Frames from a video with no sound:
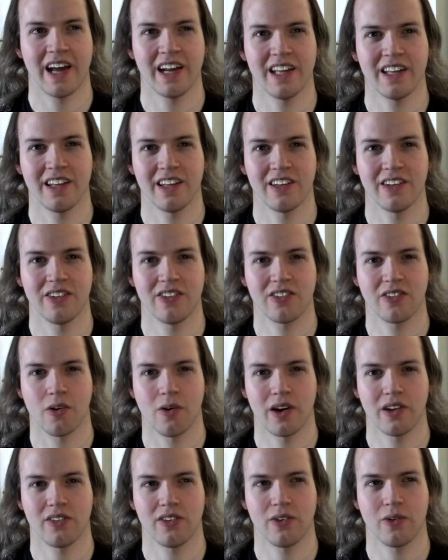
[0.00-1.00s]
and then there's
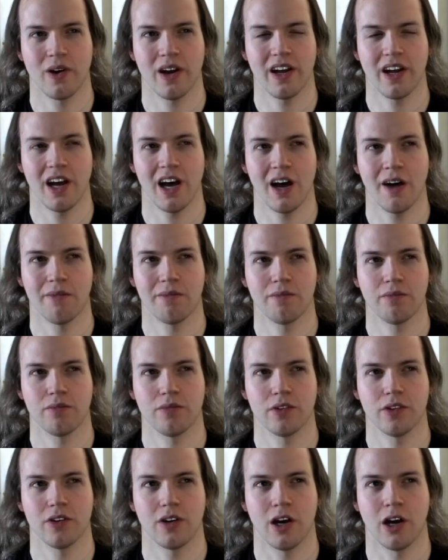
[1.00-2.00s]
going to
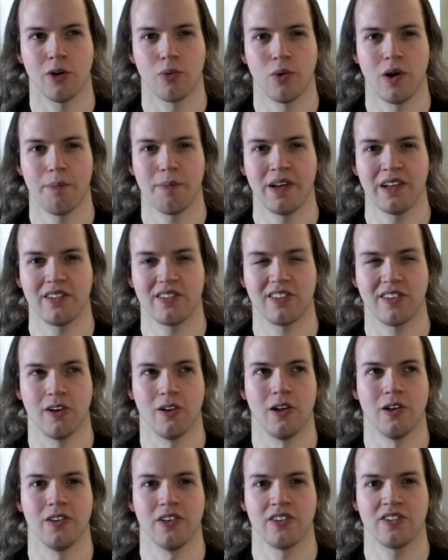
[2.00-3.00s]
a ripping
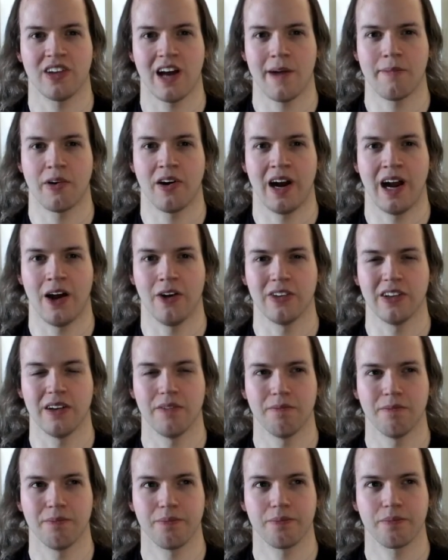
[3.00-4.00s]
solo this time around.
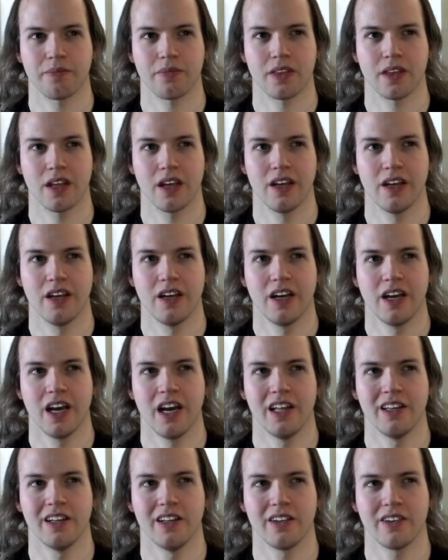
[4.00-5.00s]

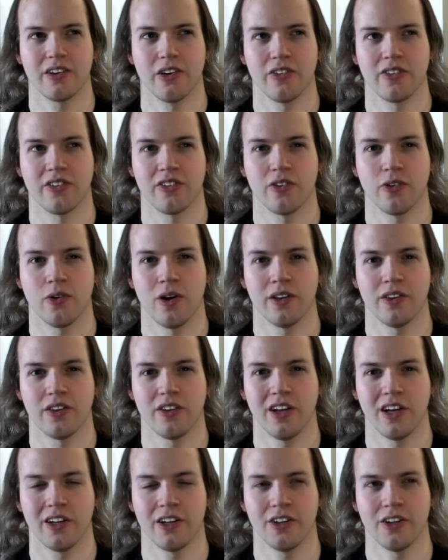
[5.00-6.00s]
And then it goes into
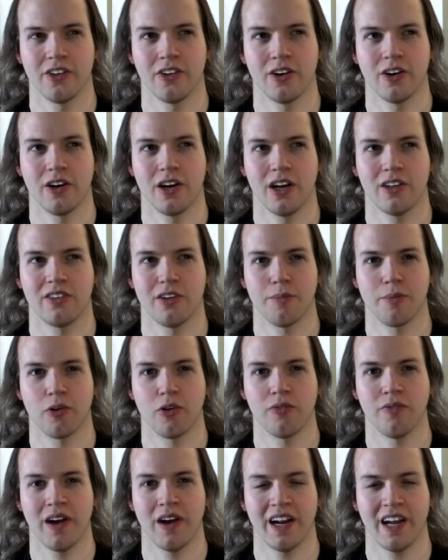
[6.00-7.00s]
yet another
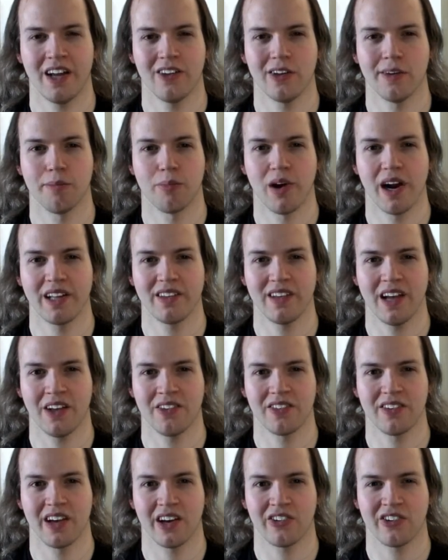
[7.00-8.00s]
typical Van Halen
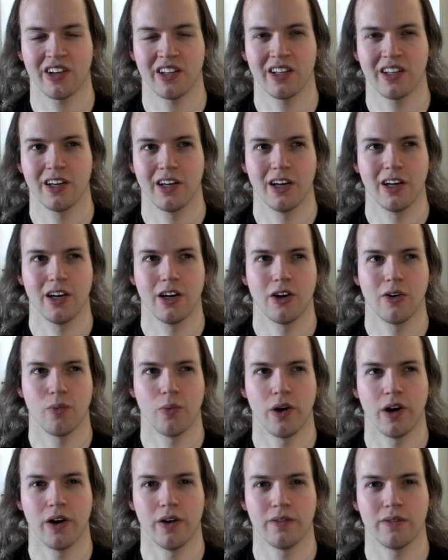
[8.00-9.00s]
breakdown section,
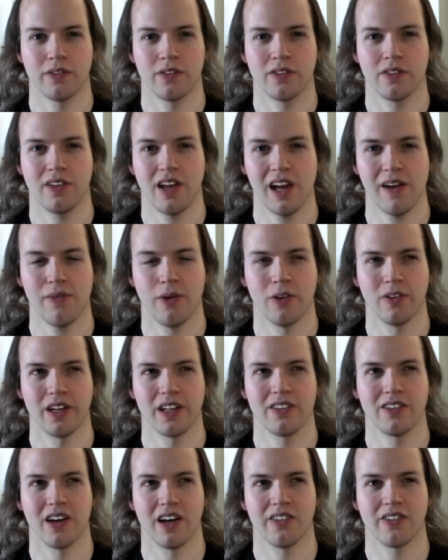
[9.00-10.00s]
where Dave
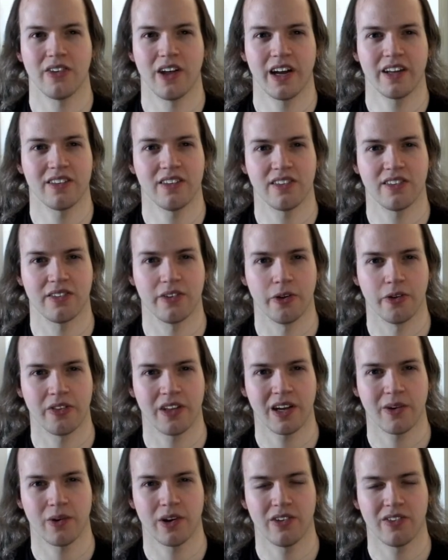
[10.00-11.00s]
only does like this little
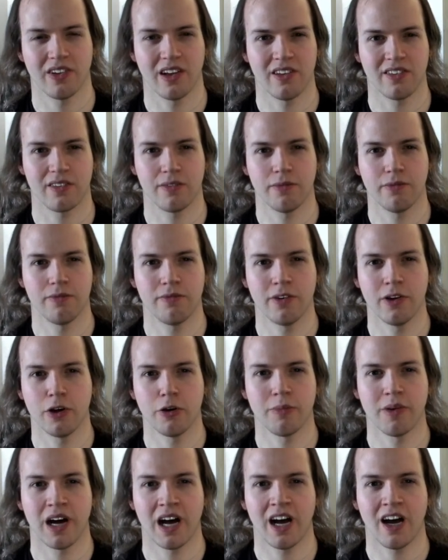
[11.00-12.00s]
thing where he says,
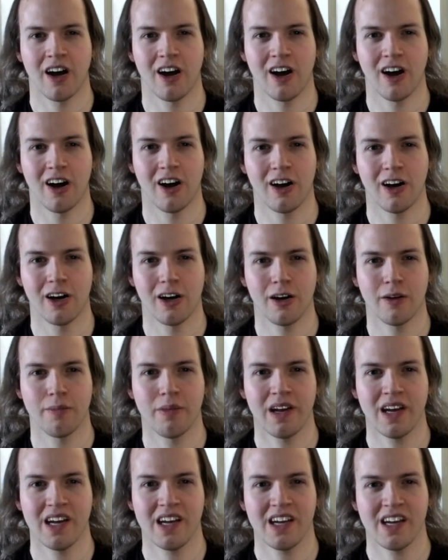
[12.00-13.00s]
"Feel my
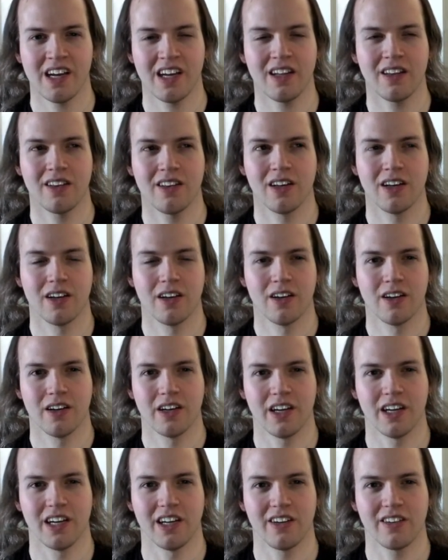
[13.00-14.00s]
heartbeat,"
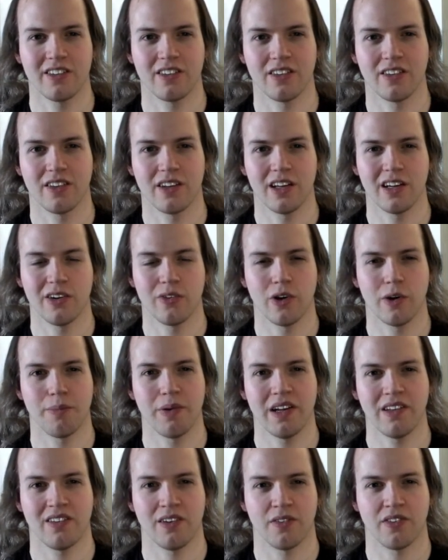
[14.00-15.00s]
and he
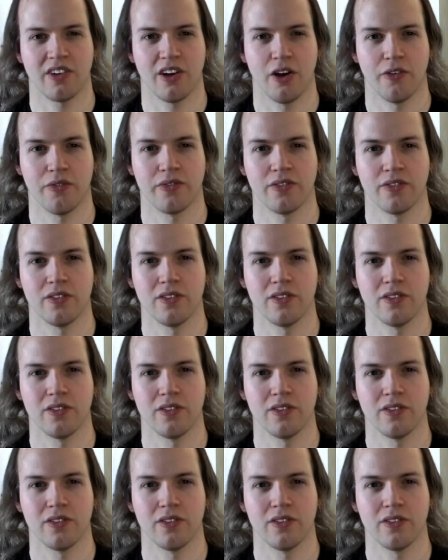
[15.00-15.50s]
repeats himself,